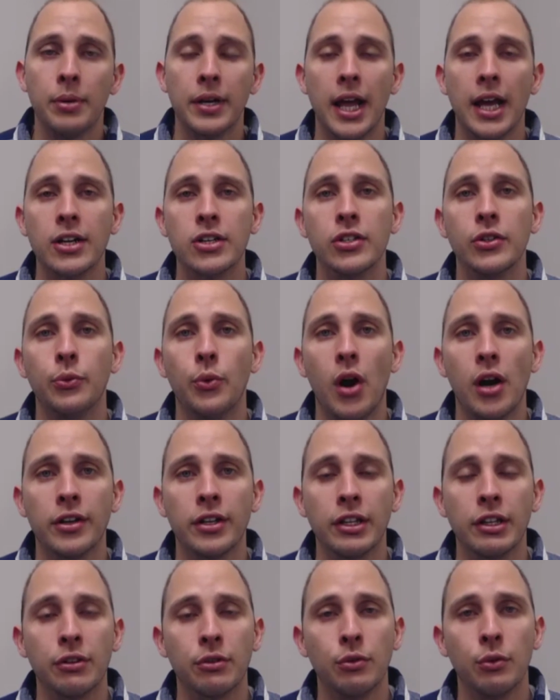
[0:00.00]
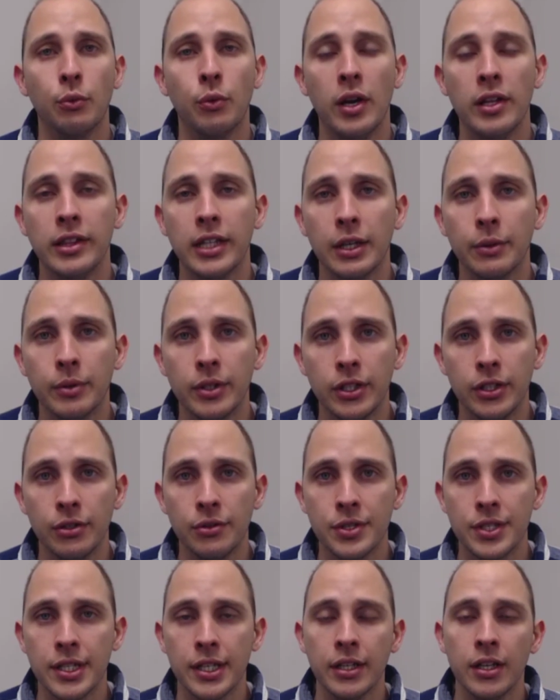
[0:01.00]
but actually walking through when they would
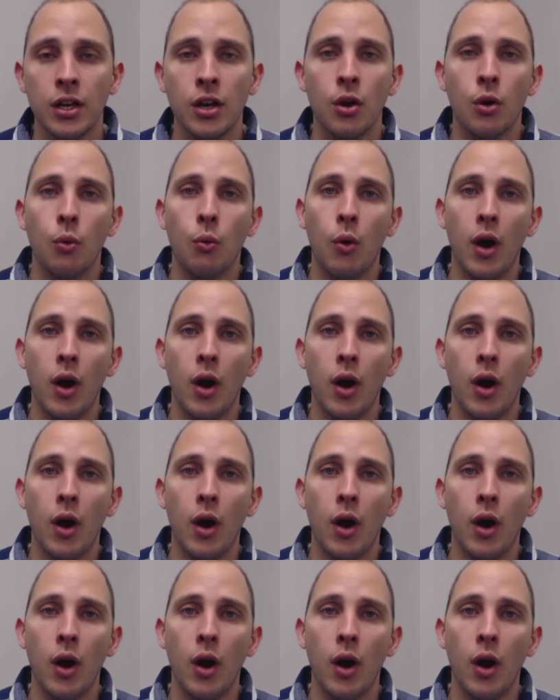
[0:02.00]
use it,